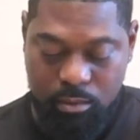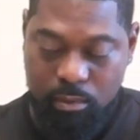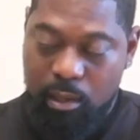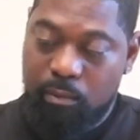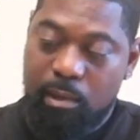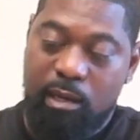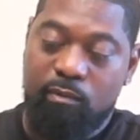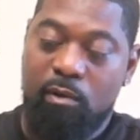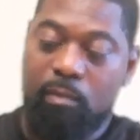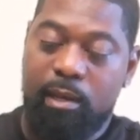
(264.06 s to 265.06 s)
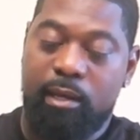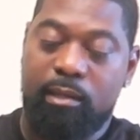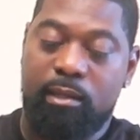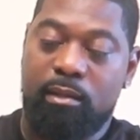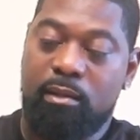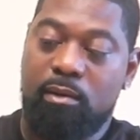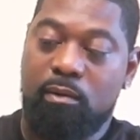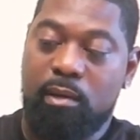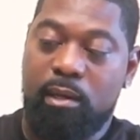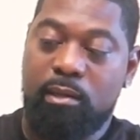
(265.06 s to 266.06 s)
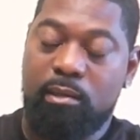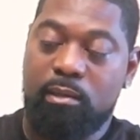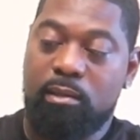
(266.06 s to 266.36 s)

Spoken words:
Okay, we got a rope hanging up. Okay.